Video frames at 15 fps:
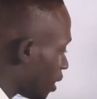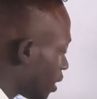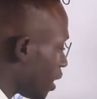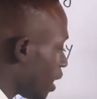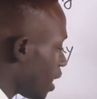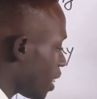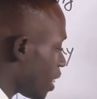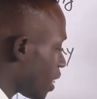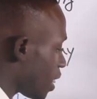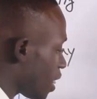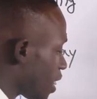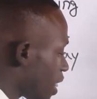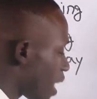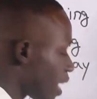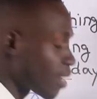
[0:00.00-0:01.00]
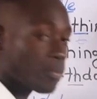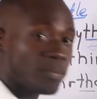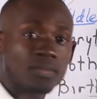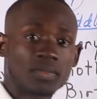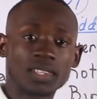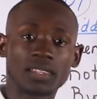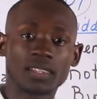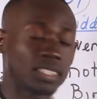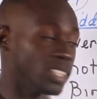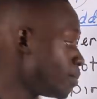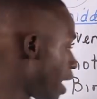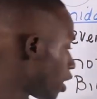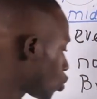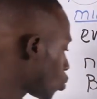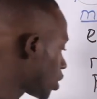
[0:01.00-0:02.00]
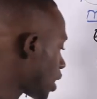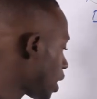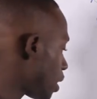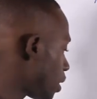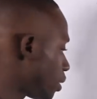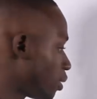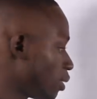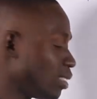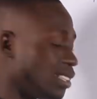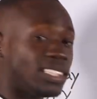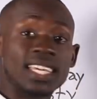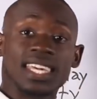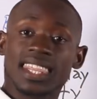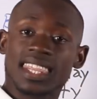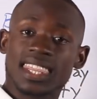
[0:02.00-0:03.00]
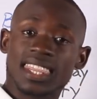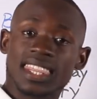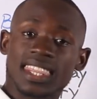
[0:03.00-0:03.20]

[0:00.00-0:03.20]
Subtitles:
Teeth. Li baisson ça. Teeth.